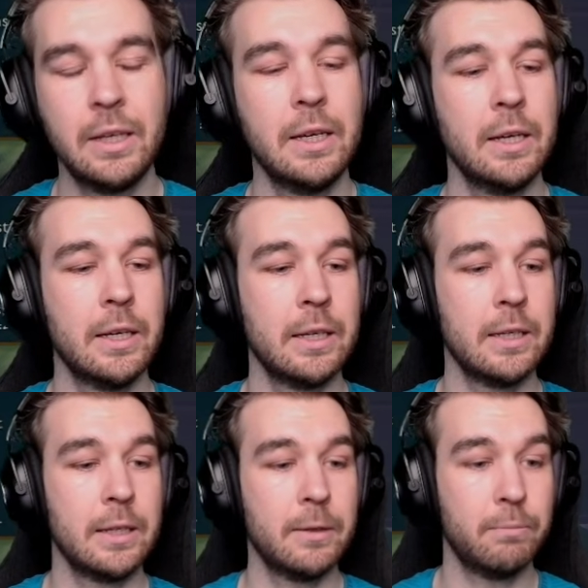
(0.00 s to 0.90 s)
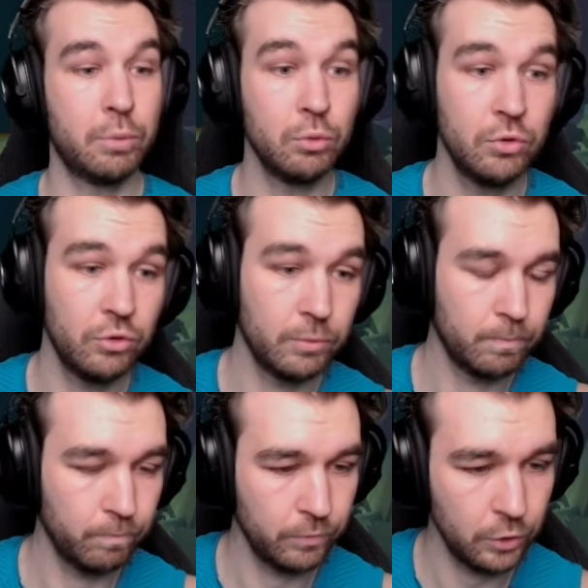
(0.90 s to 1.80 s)
Boots,
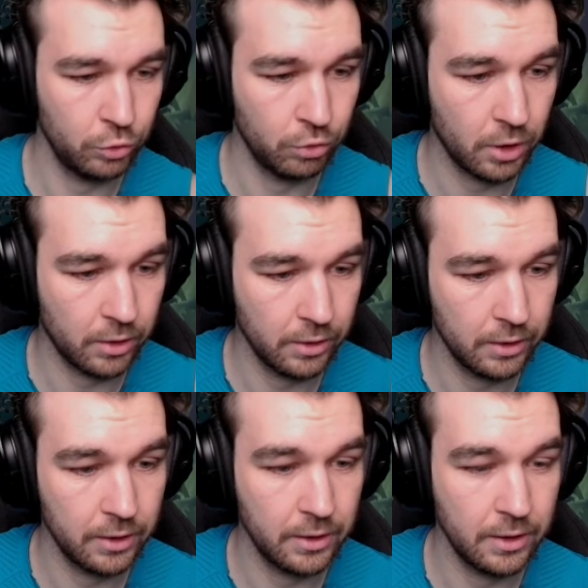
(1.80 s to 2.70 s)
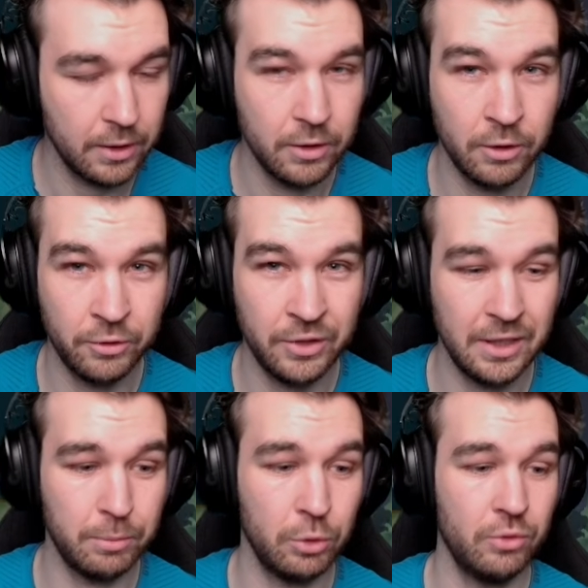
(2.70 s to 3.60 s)
you got
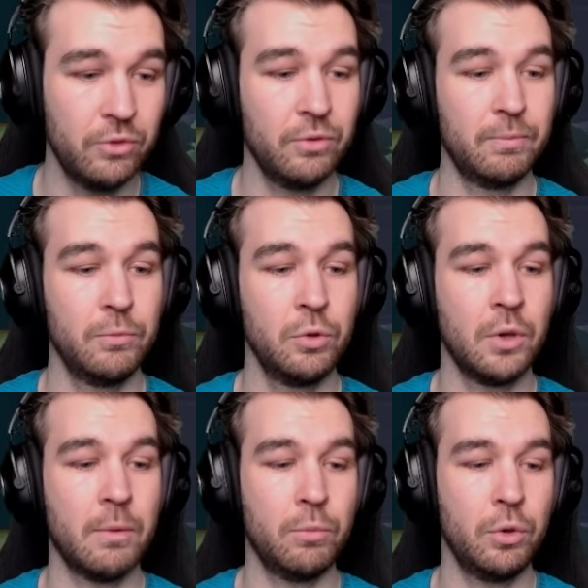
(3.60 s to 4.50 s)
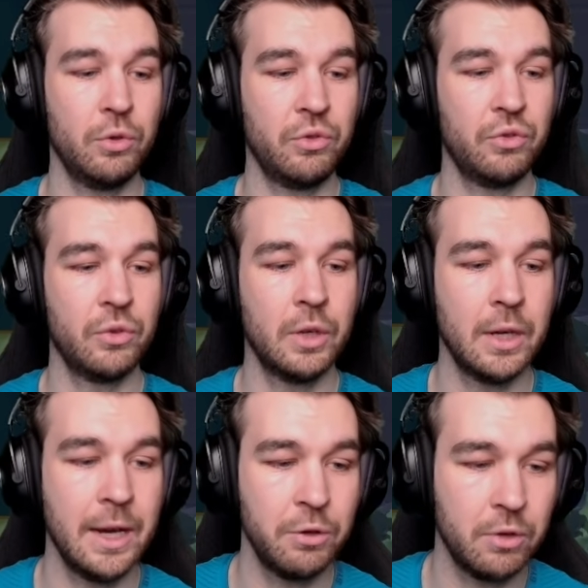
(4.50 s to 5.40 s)
Lucidity boots, you got Mercs,
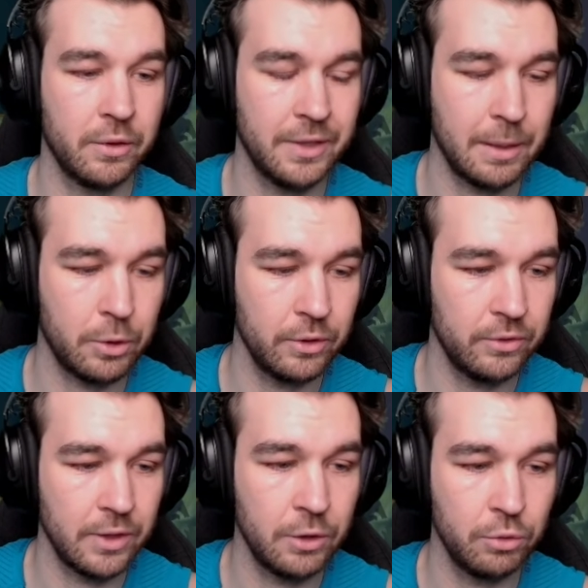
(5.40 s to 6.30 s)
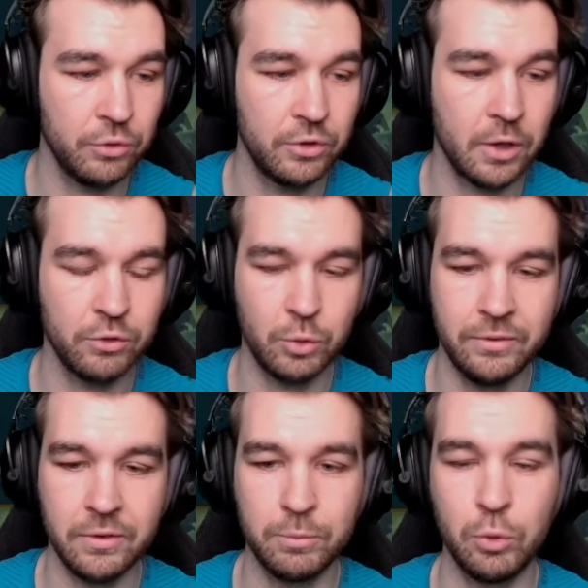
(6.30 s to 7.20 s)
and you got Tab Eyes, and you also got
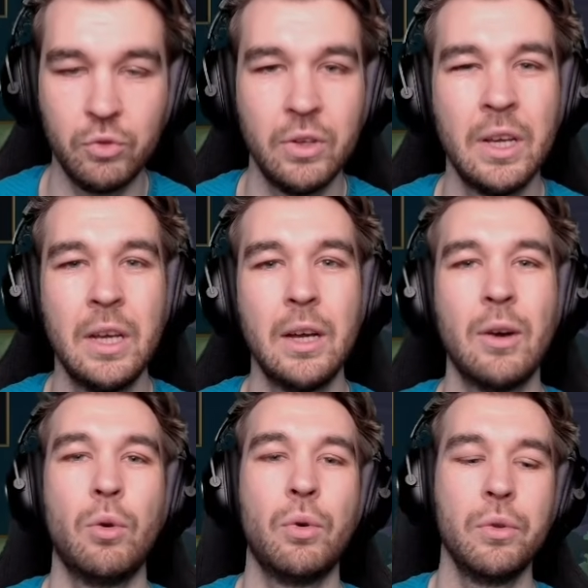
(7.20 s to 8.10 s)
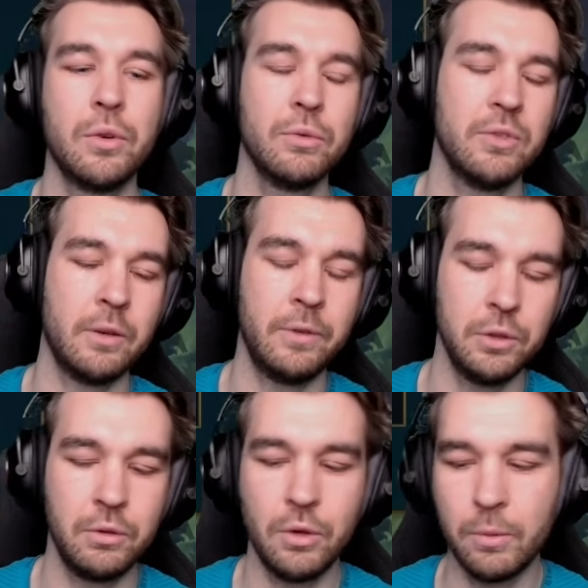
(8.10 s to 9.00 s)
Swiftness boots. All those are very
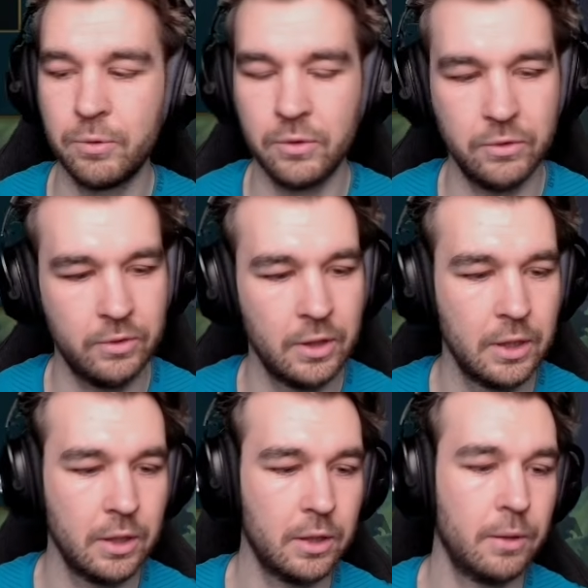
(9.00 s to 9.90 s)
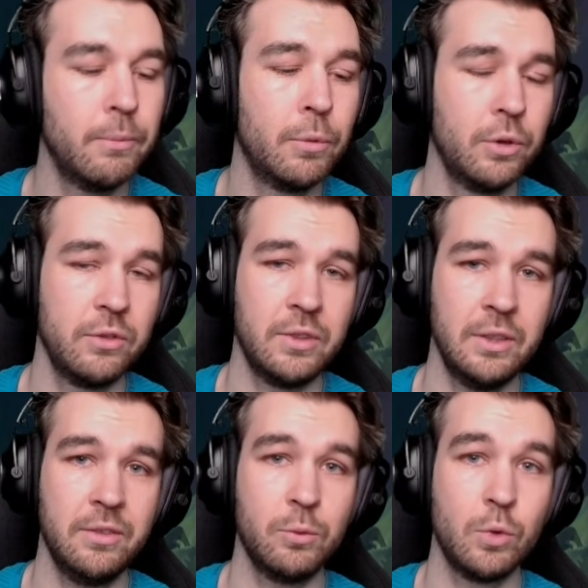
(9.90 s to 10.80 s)
good options. Mercs
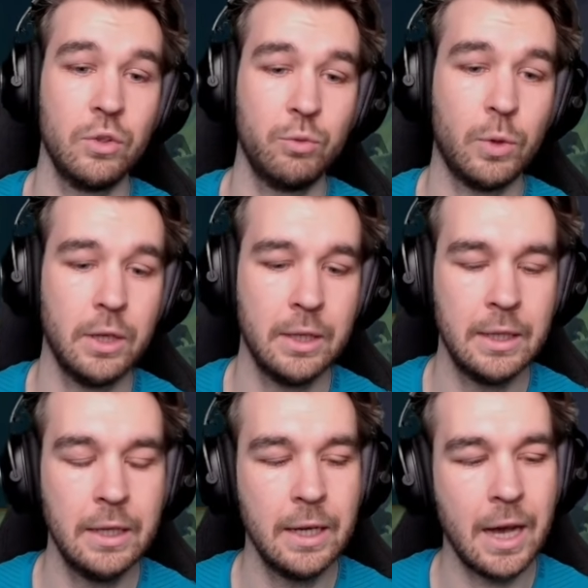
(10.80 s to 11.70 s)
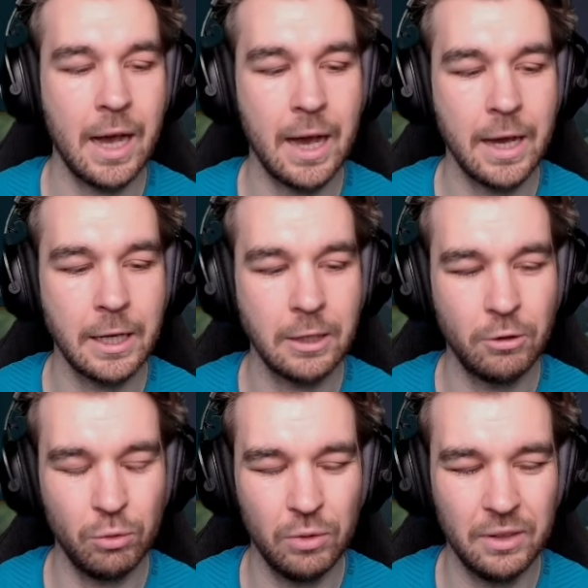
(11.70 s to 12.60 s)
is the worst one. I
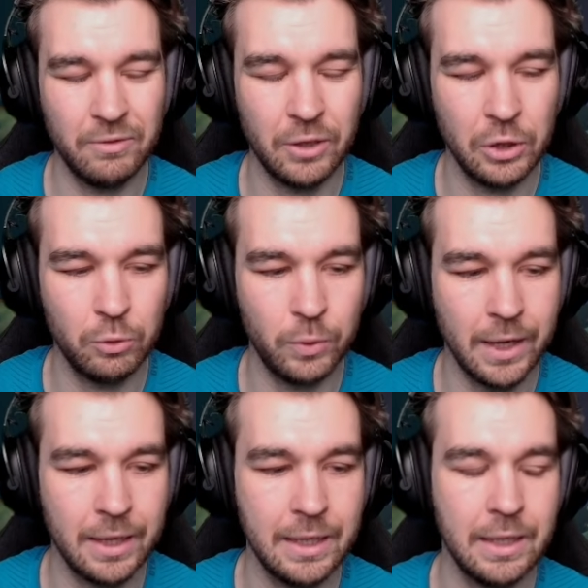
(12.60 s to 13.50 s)
do this very rarely.